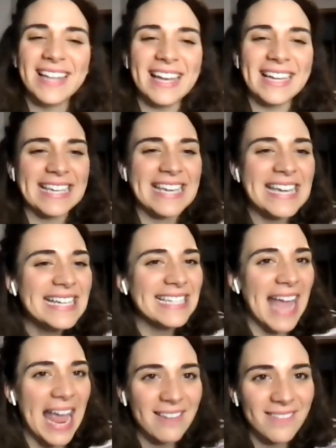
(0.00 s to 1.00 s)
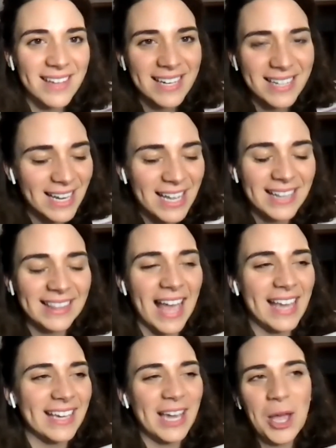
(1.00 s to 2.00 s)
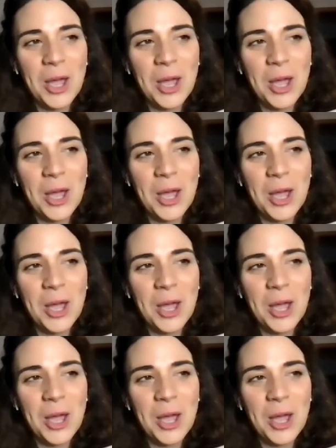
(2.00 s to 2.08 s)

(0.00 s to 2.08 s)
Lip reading: Like King David, like